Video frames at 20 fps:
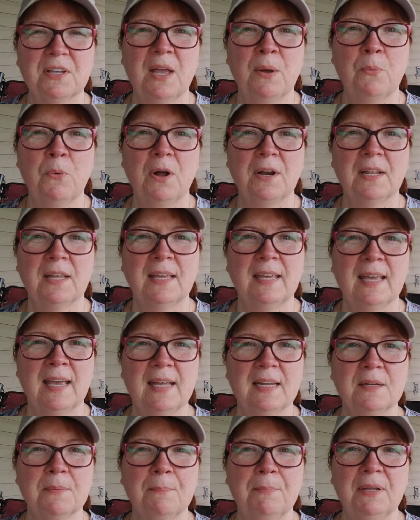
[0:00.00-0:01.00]
and want to
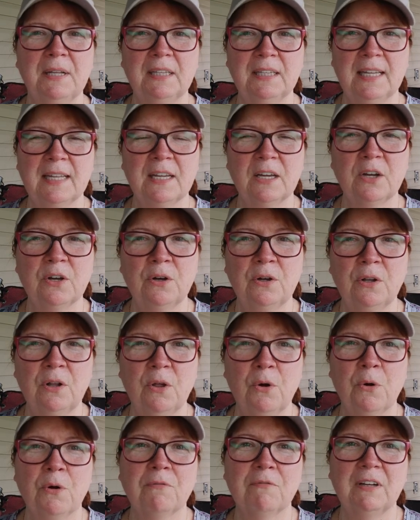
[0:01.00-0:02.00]
get political
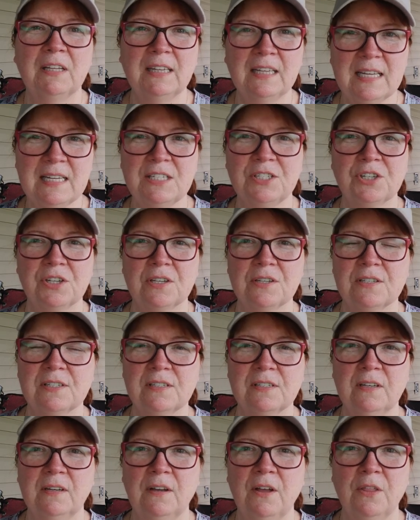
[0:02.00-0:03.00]
or religious.
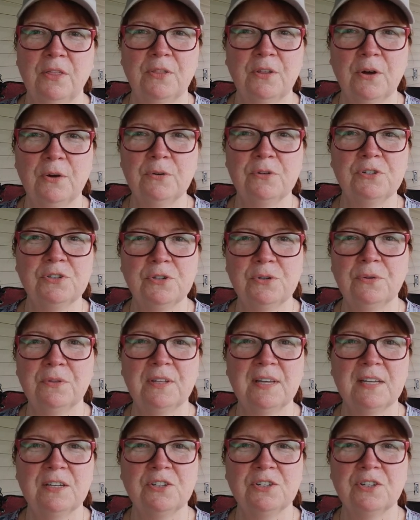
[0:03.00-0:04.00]
Those 2
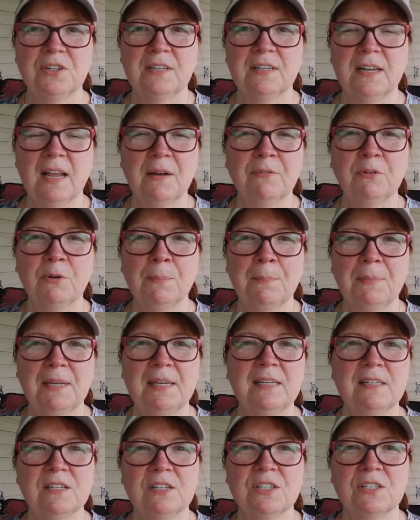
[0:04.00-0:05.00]
things should never be
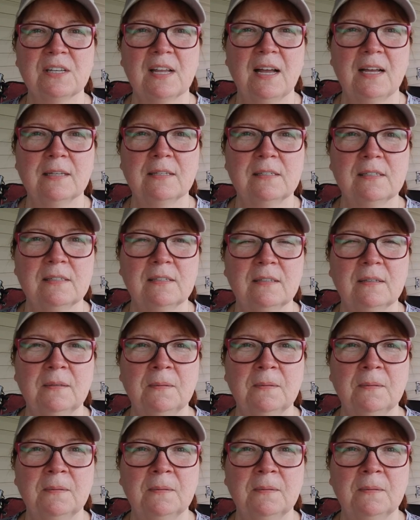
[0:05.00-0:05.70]
discussed